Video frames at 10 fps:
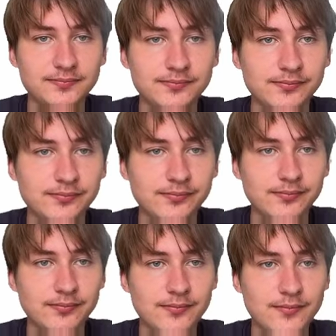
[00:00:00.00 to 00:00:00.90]

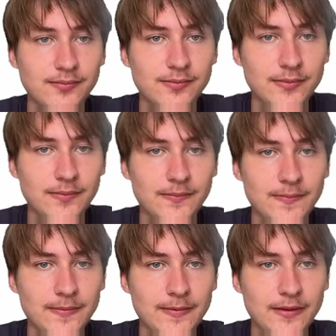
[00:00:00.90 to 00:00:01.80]

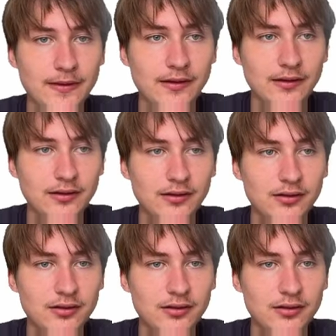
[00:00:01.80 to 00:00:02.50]
[no speech]